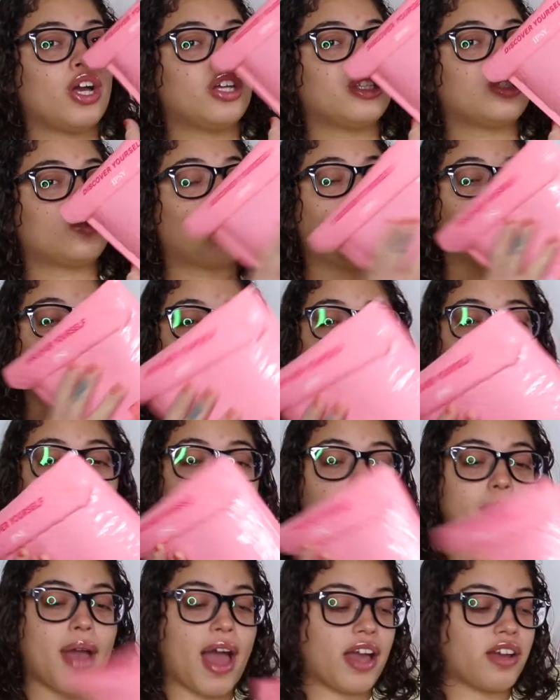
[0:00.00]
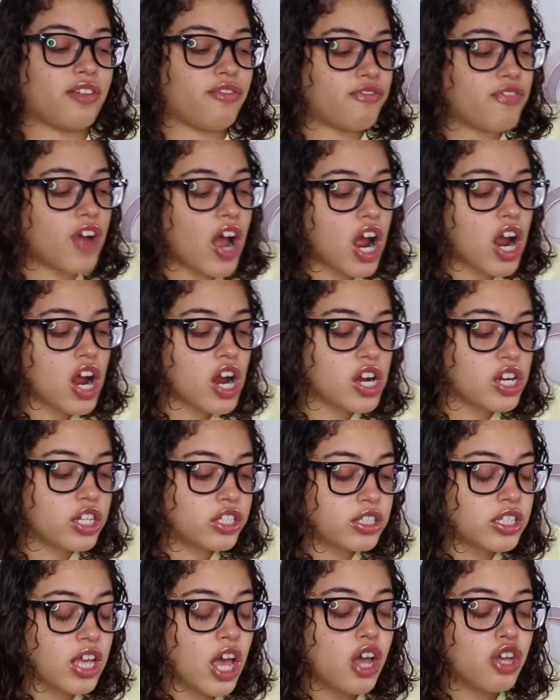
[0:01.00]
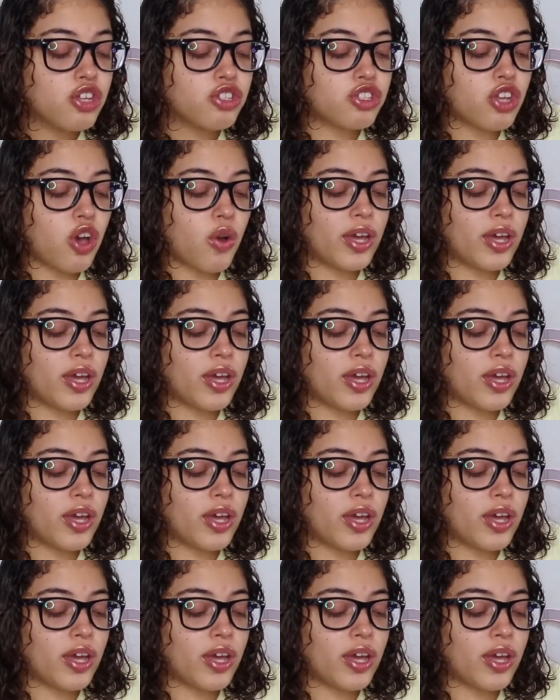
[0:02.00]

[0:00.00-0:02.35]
$12 bag first. So